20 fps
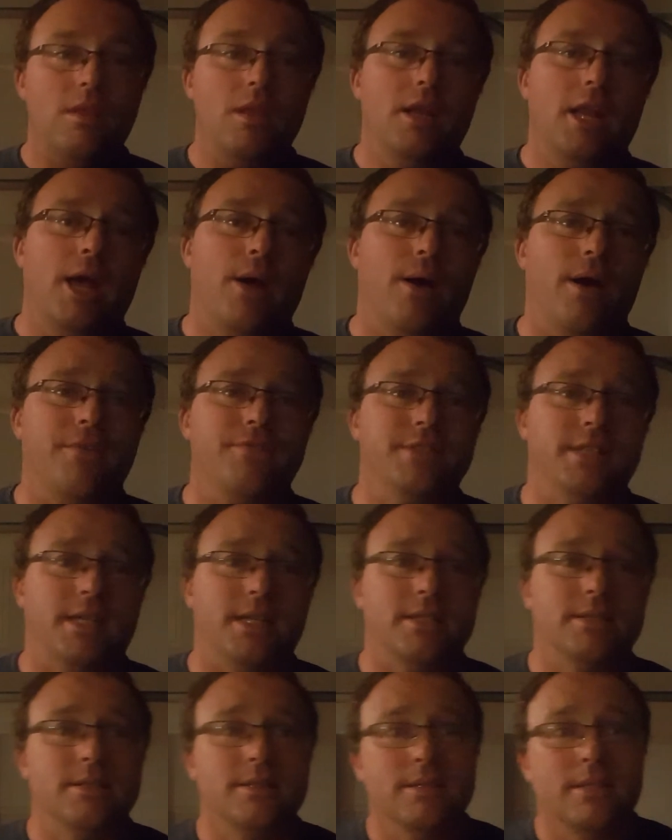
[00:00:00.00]
Now,
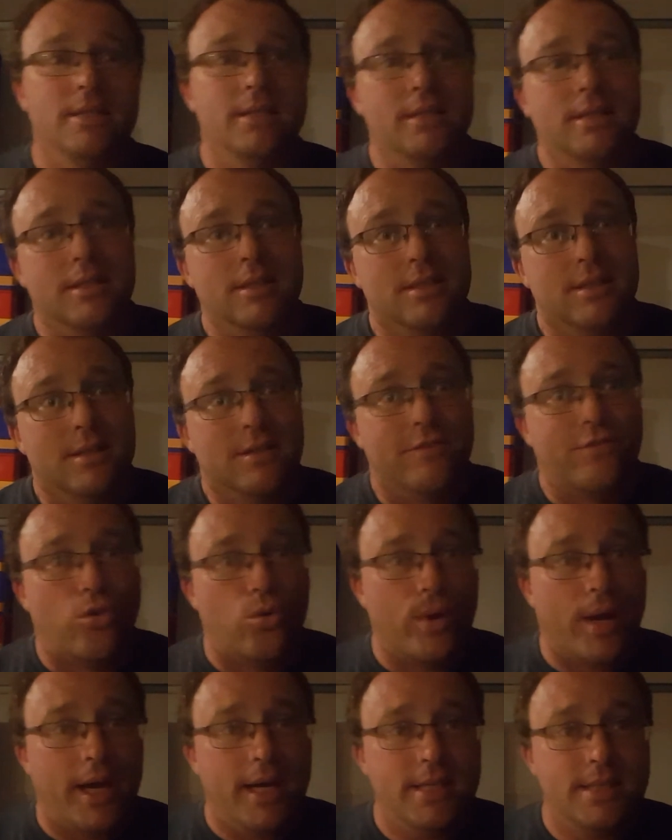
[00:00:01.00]
after
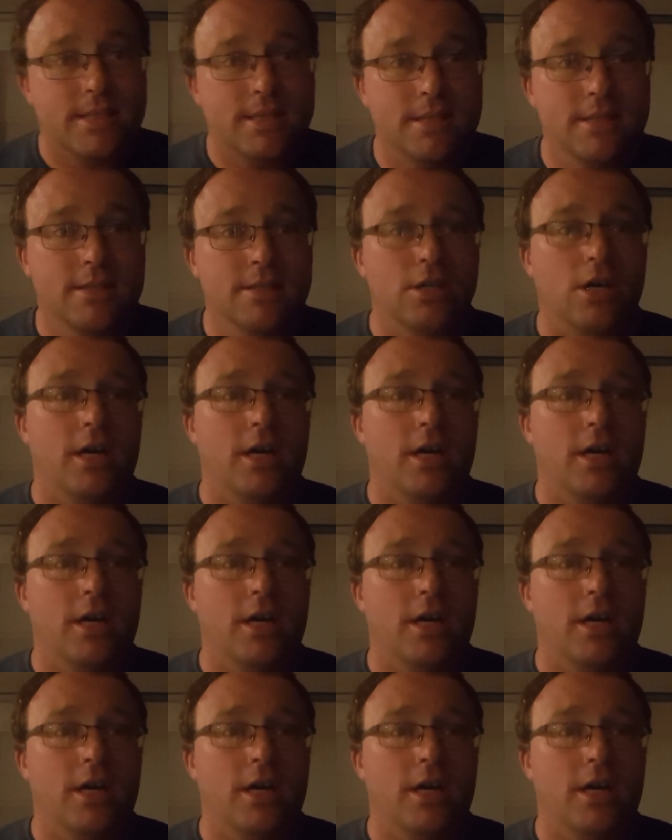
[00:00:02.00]
4 days,